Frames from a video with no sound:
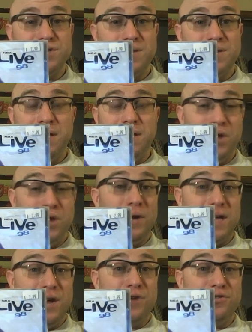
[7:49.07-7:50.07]
something you
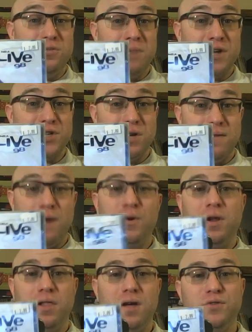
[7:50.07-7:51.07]
don't hear too much of. I would
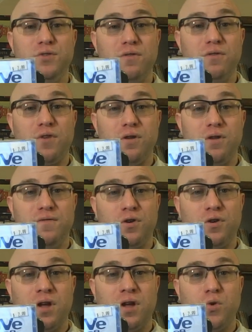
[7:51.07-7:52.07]
have loved to have heard
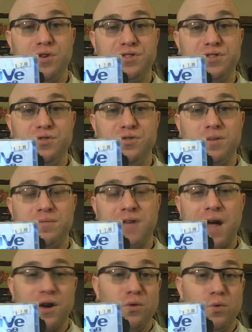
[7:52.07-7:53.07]
Vern Lundquist do some
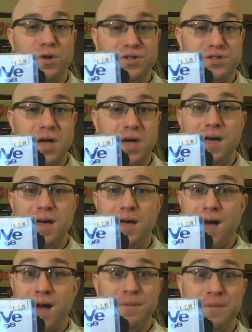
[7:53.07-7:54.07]
Tiger Woods
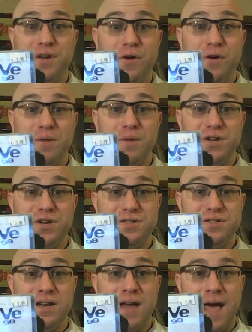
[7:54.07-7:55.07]
commentary, but it just
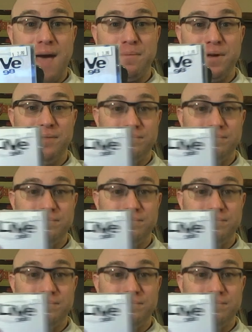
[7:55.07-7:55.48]
didn't happen.